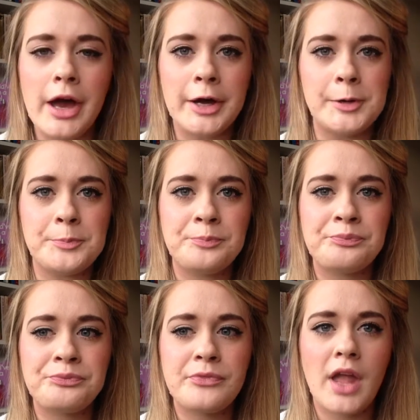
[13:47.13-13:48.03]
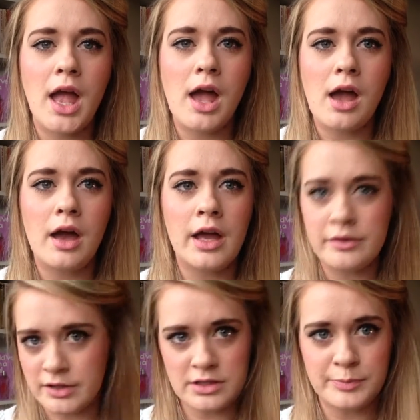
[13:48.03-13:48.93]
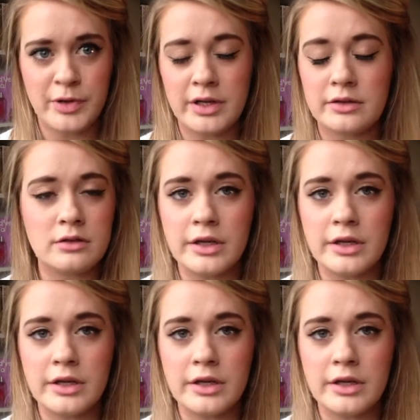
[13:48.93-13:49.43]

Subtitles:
And I think she's brilliant.